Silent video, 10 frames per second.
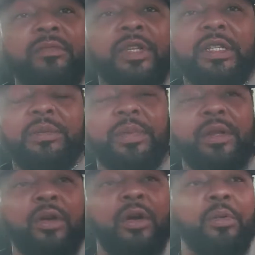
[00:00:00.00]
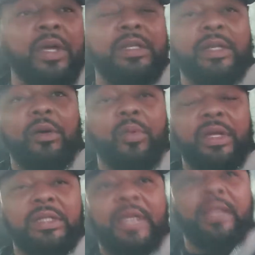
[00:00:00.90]
Discipline always
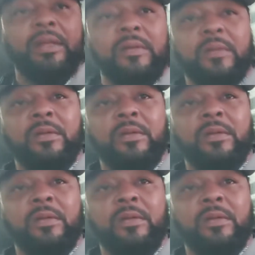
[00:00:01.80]
outweighs talent.